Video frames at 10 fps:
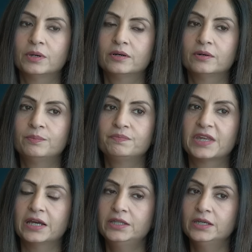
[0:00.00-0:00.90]
um,
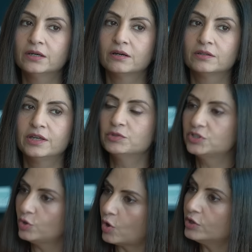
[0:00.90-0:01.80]
I think uh, there
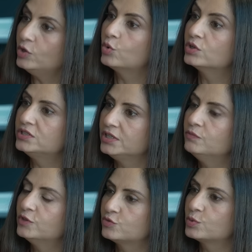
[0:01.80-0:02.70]
was a non local
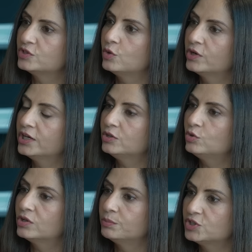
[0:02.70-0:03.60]
team which was looking
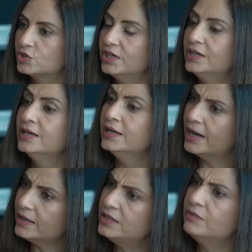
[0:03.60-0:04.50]
into commissioning
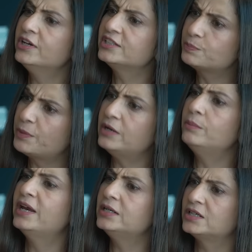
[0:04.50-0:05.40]
and they were
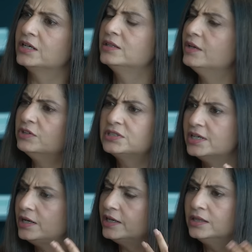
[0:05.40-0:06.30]
experimenting. They were
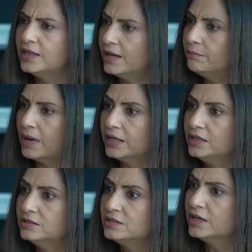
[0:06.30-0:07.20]
still in their
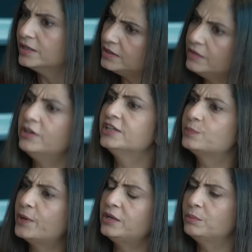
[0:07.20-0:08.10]
minds they were
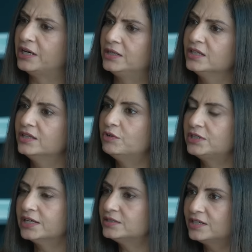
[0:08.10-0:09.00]
experimenting, they were
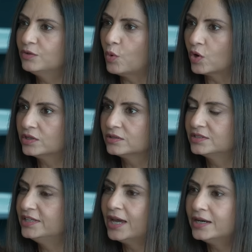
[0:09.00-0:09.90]
testing
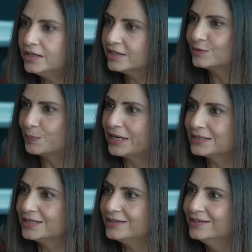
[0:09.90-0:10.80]
waters. They hadn't
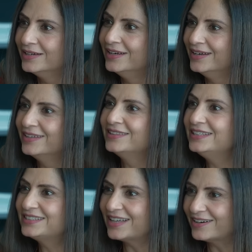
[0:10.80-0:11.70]
expected
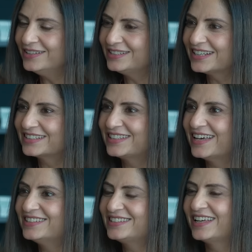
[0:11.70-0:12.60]
this sudden
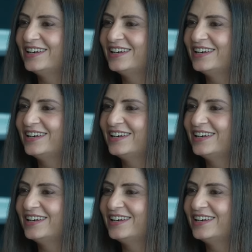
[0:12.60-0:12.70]
success